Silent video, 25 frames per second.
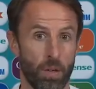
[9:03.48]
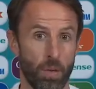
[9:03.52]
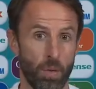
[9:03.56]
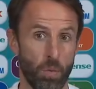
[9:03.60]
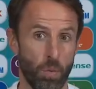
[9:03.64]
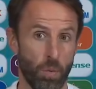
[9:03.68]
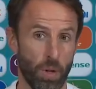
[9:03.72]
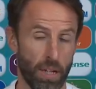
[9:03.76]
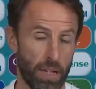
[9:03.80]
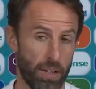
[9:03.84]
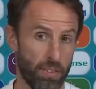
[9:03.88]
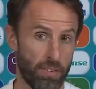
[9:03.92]

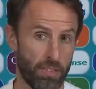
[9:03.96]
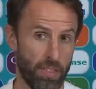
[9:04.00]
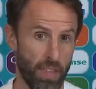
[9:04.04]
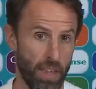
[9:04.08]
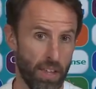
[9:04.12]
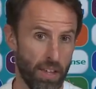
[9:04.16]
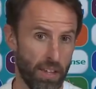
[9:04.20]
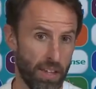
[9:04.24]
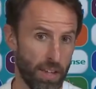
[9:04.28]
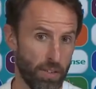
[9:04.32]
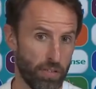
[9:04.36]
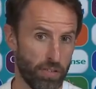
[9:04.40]
Well,
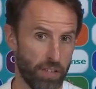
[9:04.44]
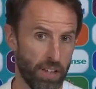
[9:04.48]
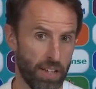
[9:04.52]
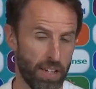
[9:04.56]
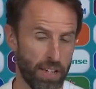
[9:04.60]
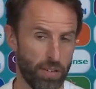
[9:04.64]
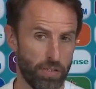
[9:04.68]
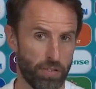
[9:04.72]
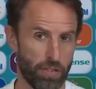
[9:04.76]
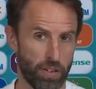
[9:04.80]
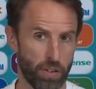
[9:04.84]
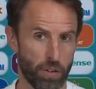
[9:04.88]
it definitely
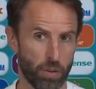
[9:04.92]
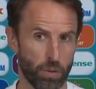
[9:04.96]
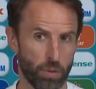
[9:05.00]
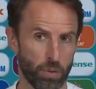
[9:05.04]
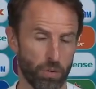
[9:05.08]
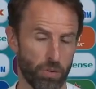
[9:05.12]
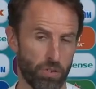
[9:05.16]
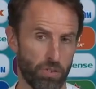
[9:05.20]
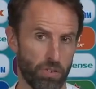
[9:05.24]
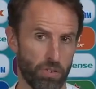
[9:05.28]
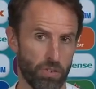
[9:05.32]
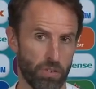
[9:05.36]

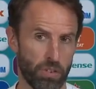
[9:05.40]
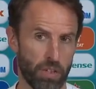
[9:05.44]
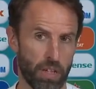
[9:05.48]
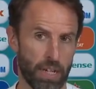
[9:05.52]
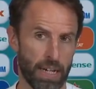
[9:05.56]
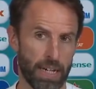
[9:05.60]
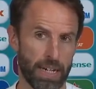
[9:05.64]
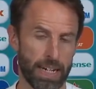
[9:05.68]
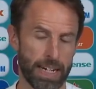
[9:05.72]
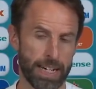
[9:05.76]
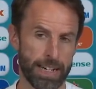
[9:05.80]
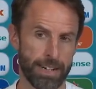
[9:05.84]
feels
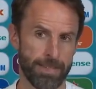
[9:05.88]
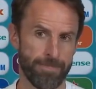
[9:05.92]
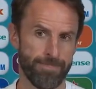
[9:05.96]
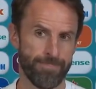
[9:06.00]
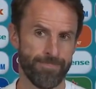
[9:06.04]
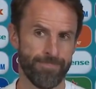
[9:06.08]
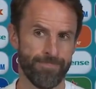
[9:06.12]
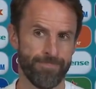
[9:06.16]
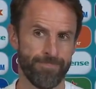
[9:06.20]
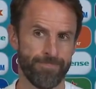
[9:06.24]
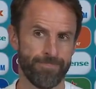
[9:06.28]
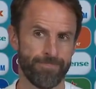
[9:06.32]

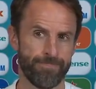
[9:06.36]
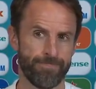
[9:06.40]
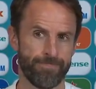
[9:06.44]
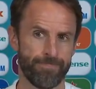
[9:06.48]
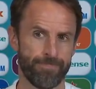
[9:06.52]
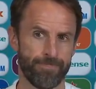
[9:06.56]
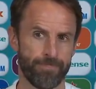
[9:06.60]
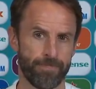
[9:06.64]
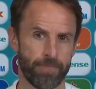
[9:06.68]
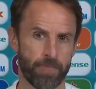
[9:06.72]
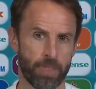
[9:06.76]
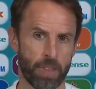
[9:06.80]

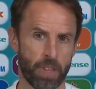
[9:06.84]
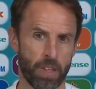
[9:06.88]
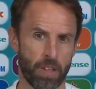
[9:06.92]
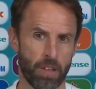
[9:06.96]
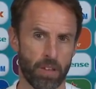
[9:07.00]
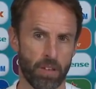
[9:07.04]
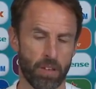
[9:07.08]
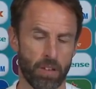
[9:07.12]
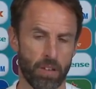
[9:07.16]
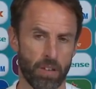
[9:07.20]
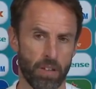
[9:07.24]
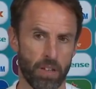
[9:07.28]

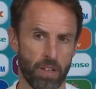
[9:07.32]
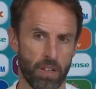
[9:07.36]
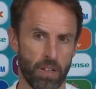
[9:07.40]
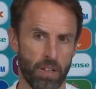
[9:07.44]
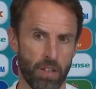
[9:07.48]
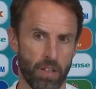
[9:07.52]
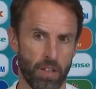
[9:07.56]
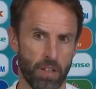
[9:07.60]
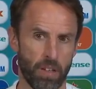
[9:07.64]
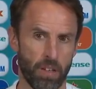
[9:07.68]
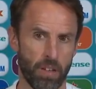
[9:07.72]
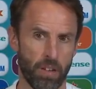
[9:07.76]

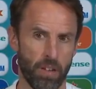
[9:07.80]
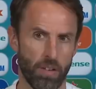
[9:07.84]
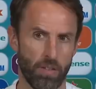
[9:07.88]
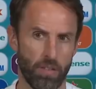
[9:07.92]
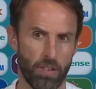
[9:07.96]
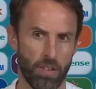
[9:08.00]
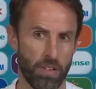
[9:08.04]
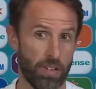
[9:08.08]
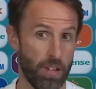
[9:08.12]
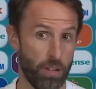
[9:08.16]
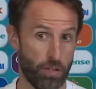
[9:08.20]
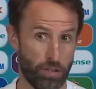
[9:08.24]

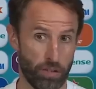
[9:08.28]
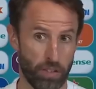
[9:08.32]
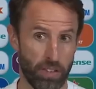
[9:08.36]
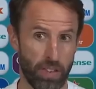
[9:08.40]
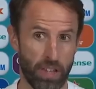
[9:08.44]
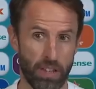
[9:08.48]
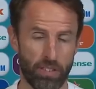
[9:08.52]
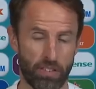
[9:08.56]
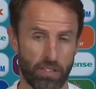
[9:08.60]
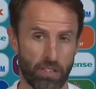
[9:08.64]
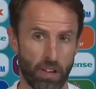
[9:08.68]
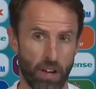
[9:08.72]
different
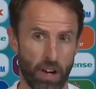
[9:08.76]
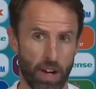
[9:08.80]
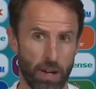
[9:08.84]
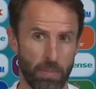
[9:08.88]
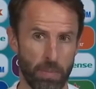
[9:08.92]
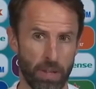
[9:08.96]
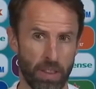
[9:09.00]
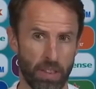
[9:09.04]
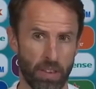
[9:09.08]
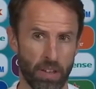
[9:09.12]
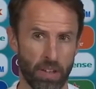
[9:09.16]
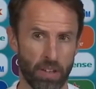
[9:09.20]
this time,
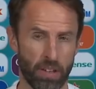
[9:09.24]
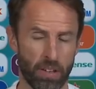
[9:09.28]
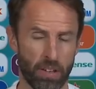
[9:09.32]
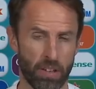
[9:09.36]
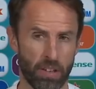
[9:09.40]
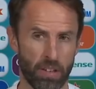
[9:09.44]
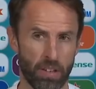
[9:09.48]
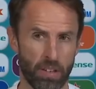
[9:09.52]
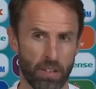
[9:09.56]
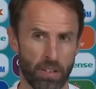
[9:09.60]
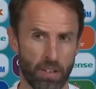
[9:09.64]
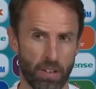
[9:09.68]
in that
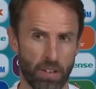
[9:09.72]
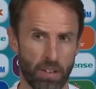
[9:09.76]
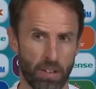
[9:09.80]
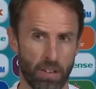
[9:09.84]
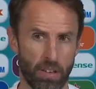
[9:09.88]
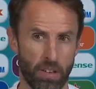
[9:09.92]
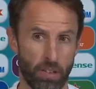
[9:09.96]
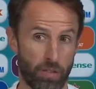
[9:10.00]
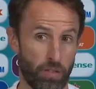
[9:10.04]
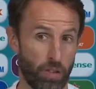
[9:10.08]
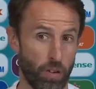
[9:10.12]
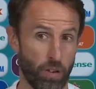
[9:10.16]

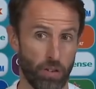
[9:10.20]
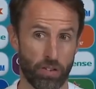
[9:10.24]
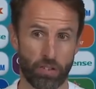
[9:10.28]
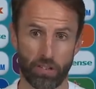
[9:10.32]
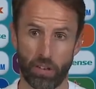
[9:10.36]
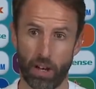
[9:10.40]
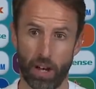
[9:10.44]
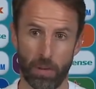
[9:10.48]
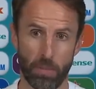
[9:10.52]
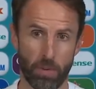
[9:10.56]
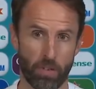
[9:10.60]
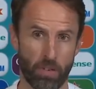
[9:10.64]
the first
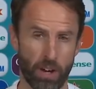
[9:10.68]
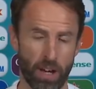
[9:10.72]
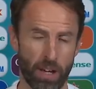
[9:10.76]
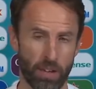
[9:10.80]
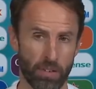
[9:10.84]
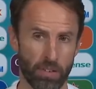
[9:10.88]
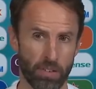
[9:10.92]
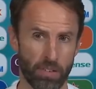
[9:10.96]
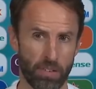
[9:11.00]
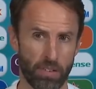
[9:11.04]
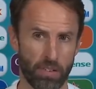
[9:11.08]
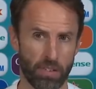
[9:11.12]
time
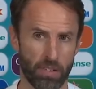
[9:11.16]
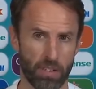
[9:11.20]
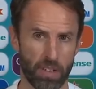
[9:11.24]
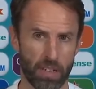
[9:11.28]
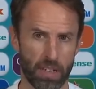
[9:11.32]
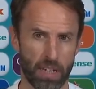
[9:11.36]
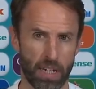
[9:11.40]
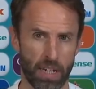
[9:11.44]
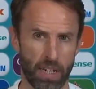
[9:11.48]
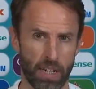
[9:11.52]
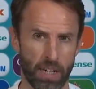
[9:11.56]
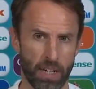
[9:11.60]
around,
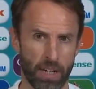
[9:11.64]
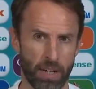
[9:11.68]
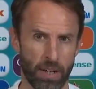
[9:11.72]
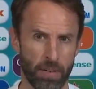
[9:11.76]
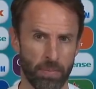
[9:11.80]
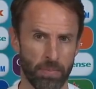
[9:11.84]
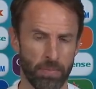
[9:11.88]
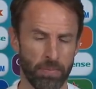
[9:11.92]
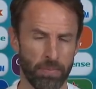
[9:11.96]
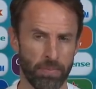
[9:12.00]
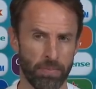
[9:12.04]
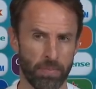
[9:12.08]

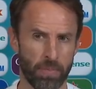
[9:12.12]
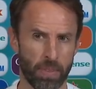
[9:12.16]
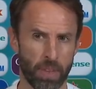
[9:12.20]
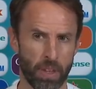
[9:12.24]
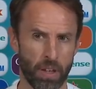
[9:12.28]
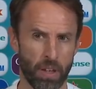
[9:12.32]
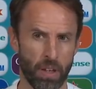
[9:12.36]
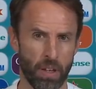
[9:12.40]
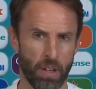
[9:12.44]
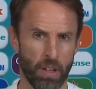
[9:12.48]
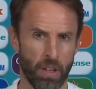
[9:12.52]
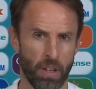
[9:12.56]

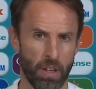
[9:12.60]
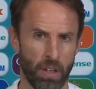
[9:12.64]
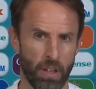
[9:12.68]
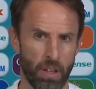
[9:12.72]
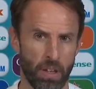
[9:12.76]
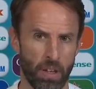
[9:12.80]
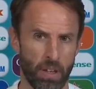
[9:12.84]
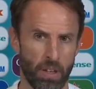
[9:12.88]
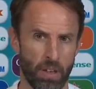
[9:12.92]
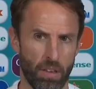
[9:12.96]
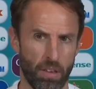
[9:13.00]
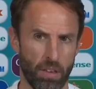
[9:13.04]

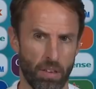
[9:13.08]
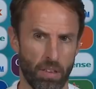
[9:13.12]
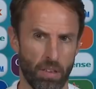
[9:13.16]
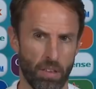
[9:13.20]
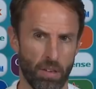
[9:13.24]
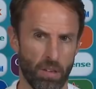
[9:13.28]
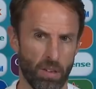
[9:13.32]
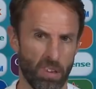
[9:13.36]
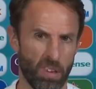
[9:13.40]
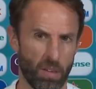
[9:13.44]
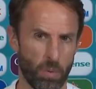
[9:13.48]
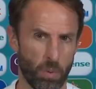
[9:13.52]

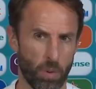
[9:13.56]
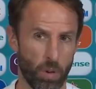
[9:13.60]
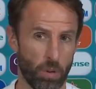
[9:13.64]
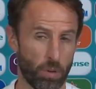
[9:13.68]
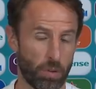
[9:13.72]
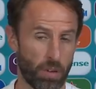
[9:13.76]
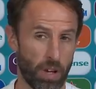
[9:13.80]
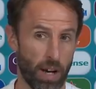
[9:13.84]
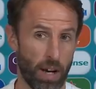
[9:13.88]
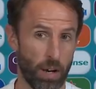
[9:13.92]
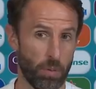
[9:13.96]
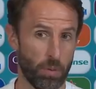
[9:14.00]
the World
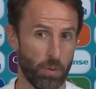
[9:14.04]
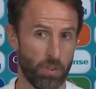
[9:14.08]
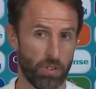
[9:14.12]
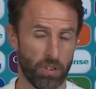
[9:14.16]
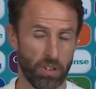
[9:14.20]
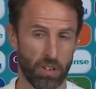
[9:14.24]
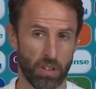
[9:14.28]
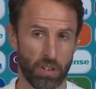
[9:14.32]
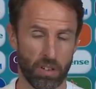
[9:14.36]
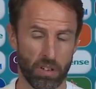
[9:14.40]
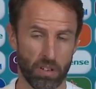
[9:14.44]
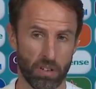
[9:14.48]
Cup was
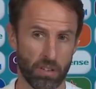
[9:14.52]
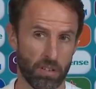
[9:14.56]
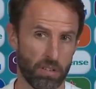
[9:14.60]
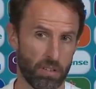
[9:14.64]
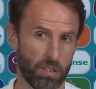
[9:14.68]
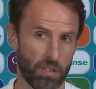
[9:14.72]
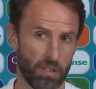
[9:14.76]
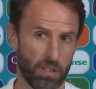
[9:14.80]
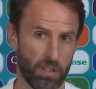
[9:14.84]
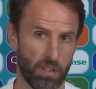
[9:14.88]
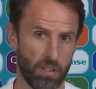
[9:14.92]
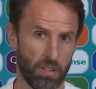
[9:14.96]
a
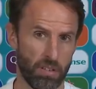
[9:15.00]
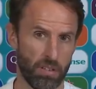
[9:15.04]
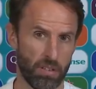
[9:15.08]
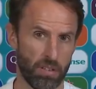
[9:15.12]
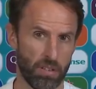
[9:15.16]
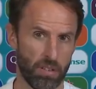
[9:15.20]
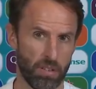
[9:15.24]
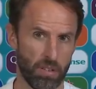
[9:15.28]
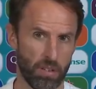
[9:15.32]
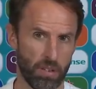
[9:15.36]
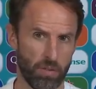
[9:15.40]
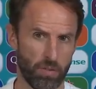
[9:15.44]

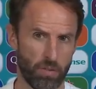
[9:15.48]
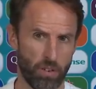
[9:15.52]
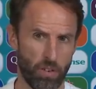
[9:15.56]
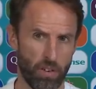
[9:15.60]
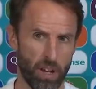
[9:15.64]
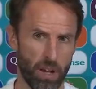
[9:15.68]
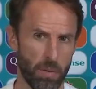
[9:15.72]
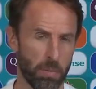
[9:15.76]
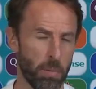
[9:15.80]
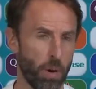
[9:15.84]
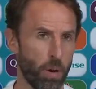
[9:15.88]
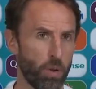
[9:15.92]
very
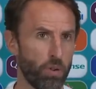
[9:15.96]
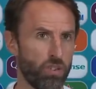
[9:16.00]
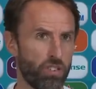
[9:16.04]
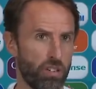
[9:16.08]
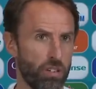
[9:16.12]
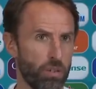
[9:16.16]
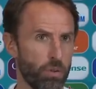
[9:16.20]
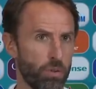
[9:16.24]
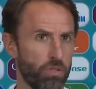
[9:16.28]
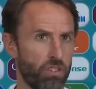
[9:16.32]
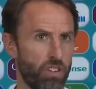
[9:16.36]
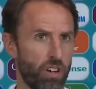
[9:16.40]

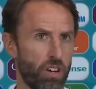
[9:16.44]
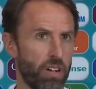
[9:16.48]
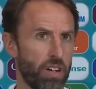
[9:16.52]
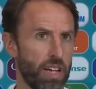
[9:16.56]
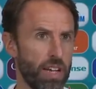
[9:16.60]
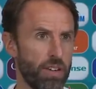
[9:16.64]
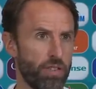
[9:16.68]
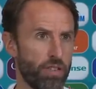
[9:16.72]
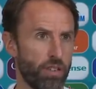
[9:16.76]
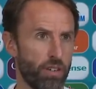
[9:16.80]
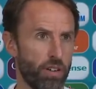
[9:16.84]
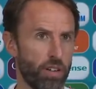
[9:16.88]
emotional journey
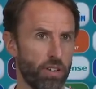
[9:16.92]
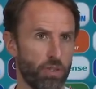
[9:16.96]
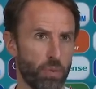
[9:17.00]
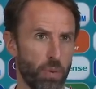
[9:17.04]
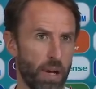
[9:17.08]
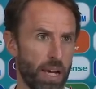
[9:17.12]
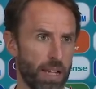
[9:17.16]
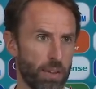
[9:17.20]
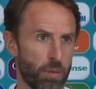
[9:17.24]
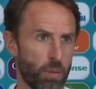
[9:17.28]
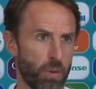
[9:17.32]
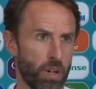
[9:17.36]
for us. We
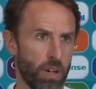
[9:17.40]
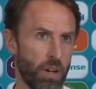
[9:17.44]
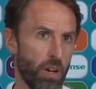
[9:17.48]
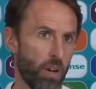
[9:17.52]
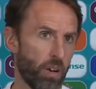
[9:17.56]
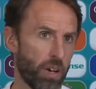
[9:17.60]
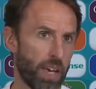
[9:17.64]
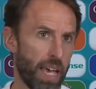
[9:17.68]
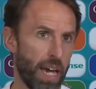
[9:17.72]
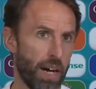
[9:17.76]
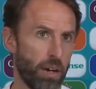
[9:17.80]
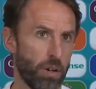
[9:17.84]
hadn't won a
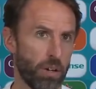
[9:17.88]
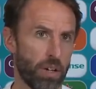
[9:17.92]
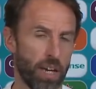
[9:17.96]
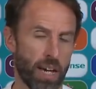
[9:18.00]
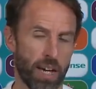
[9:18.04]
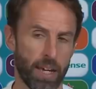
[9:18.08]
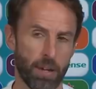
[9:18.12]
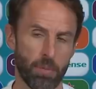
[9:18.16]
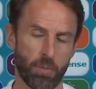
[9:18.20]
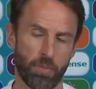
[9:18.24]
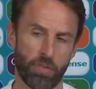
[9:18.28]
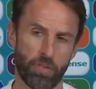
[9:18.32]
knockout
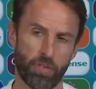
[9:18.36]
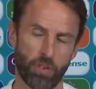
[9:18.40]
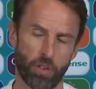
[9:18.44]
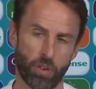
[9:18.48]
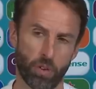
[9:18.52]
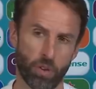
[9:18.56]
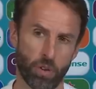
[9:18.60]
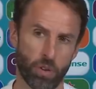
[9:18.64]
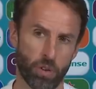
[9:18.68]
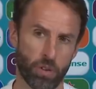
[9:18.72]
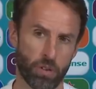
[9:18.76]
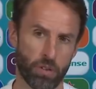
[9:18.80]
game
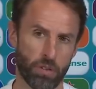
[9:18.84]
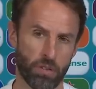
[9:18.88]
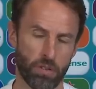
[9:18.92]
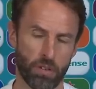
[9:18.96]
for